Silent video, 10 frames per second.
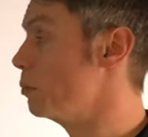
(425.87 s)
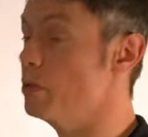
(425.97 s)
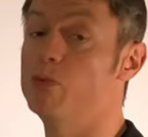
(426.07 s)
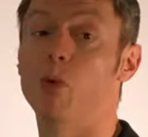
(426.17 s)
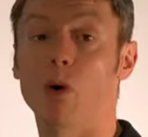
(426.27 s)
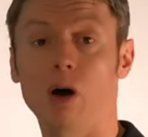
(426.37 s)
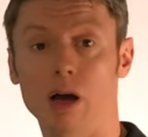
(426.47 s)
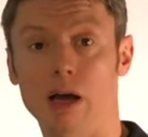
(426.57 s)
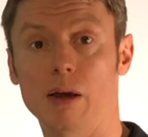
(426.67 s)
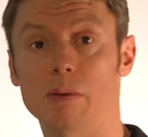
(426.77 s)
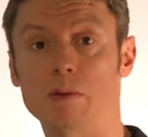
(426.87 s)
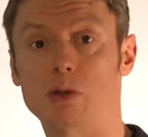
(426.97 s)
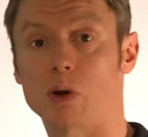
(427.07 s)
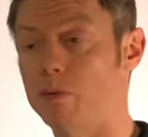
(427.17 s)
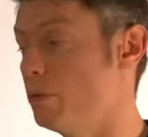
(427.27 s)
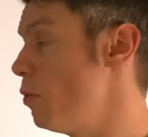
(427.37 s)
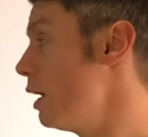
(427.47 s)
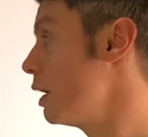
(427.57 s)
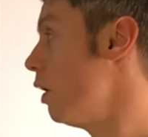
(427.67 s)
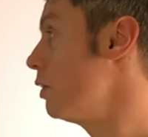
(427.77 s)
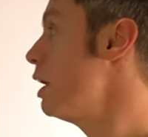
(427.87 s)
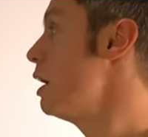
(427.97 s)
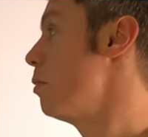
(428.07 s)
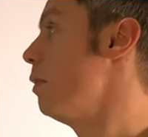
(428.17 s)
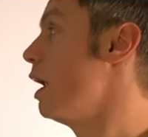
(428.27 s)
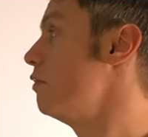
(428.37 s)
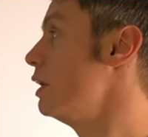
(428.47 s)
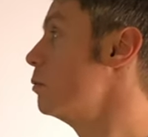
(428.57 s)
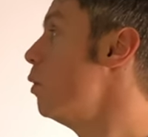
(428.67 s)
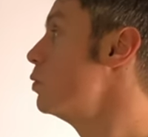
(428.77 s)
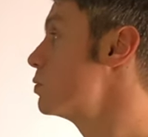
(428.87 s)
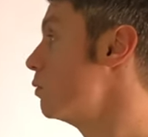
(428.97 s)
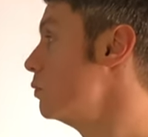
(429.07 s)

before stock will break out, but I think most of